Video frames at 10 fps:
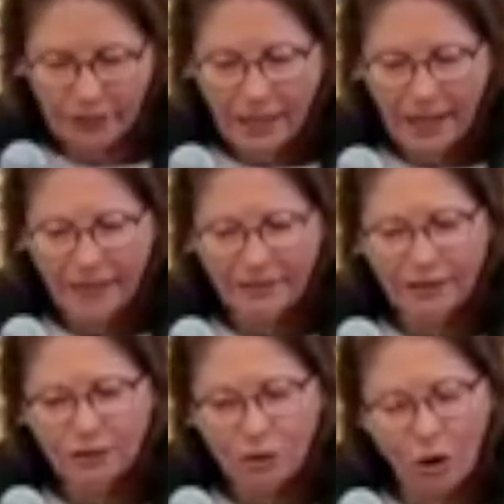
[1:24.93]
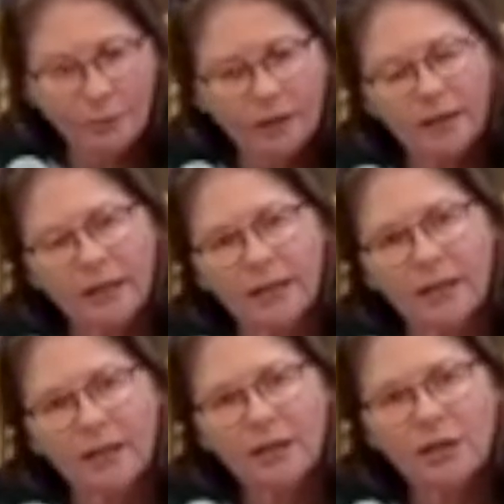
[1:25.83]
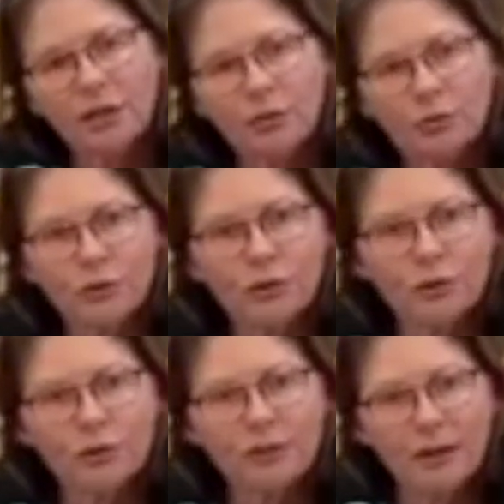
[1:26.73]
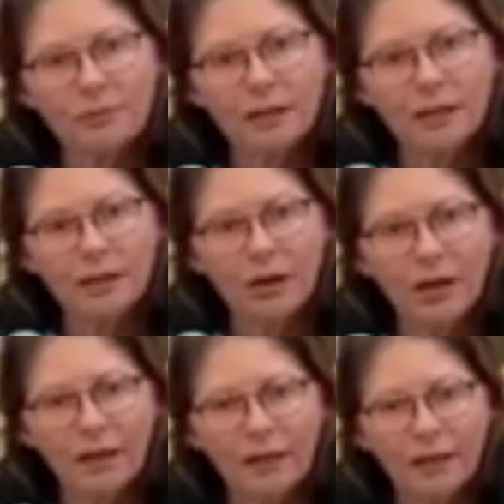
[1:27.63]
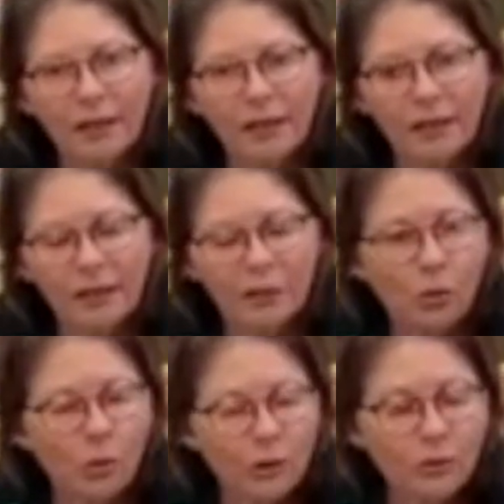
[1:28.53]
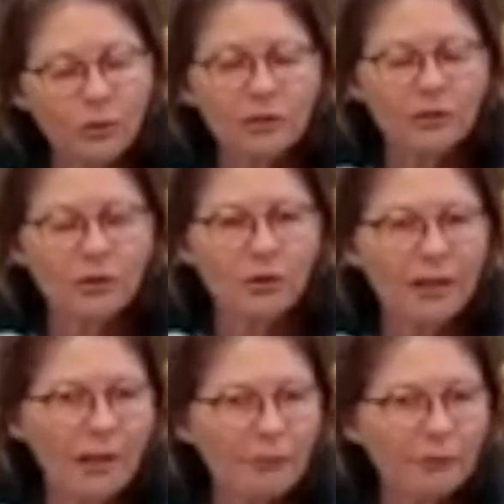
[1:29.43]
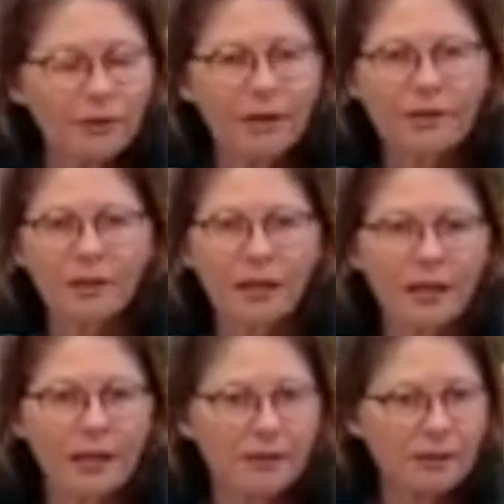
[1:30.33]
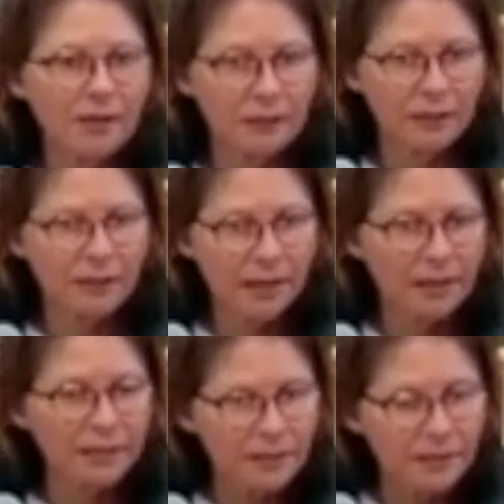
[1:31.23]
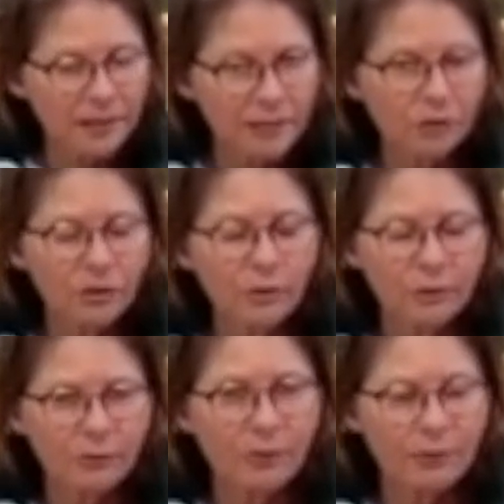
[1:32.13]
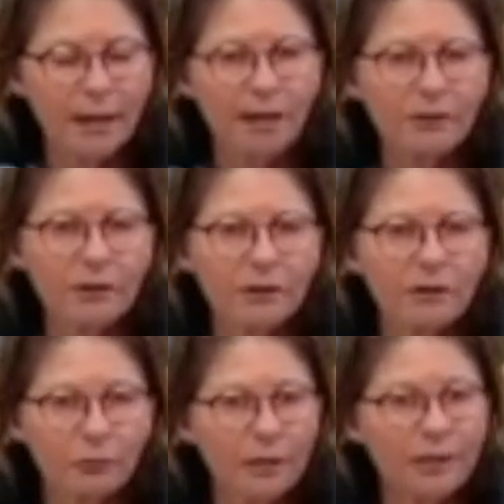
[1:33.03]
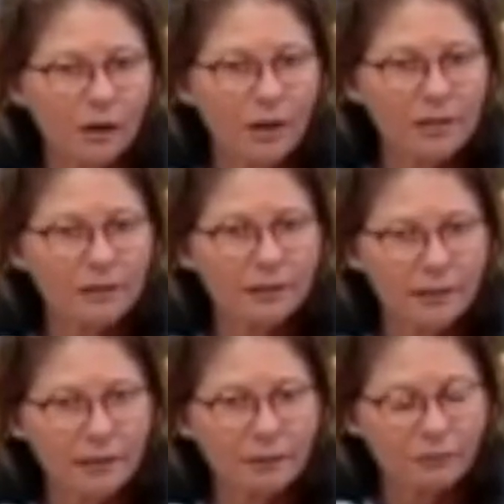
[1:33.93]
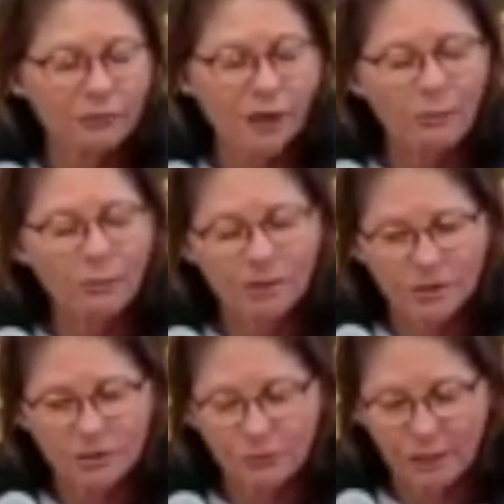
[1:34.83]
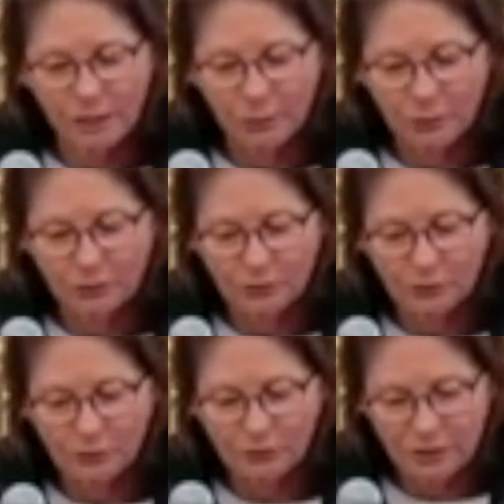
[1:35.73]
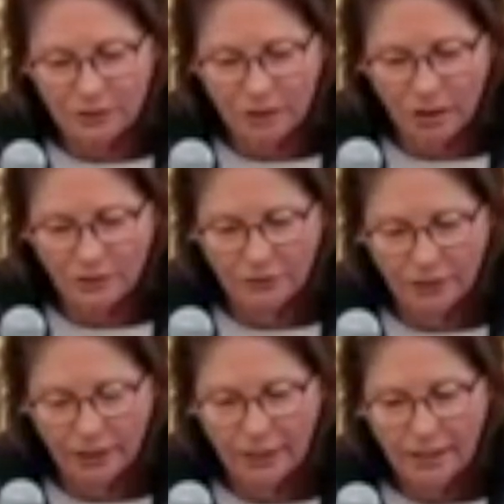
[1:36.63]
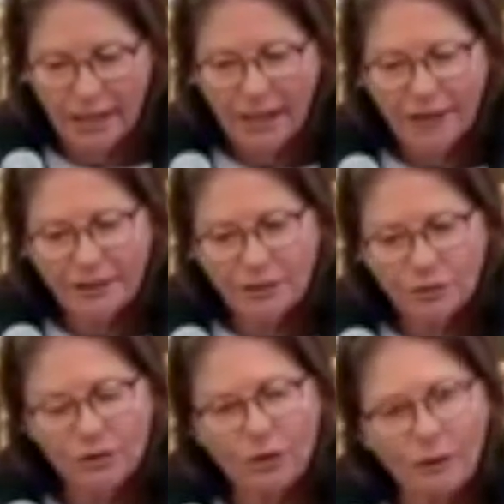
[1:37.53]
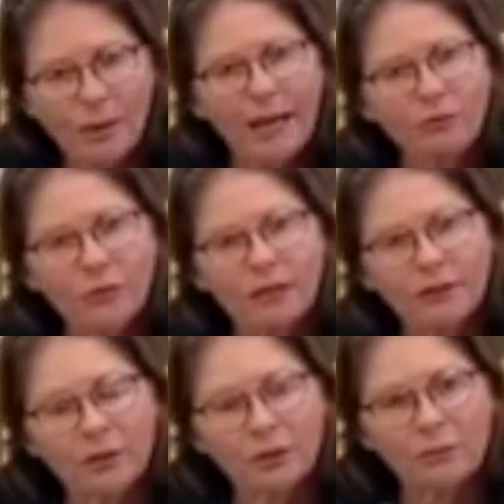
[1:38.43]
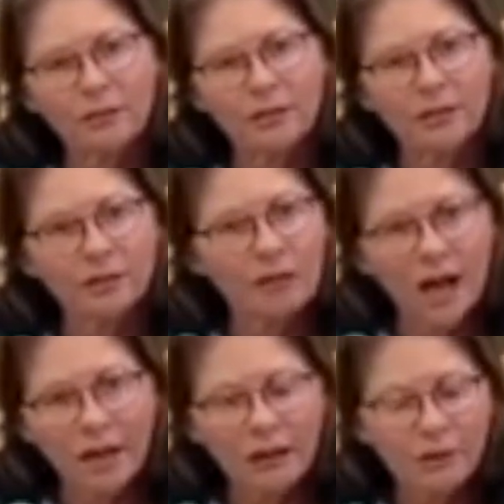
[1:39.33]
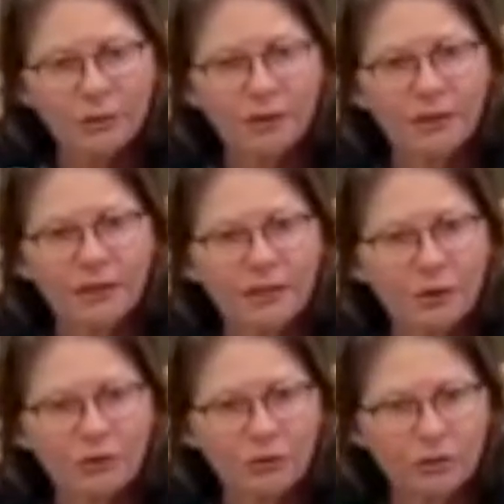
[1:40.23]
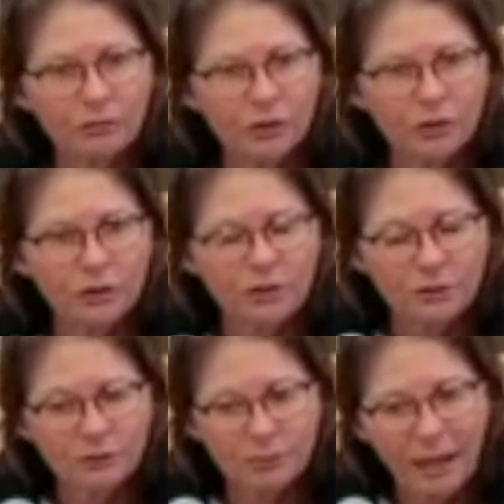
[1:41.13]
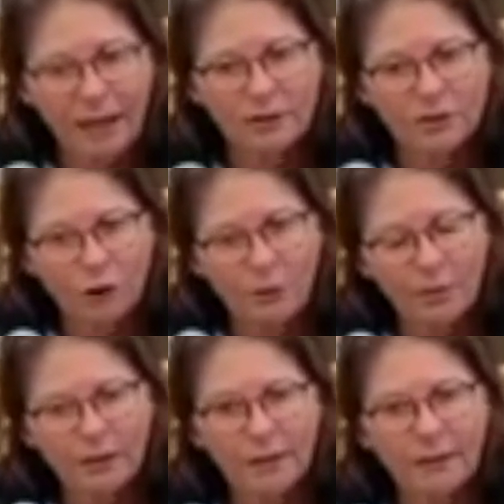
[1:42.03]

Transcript: And then topically, you would use something like an oil that's got comfrey in there, say a linseed oil. We make a really nice ligament rub, which is really beautiful for this kind of thing. That's also got pain relieving herbs in there. It's got arnica in there to help reduce pain topically.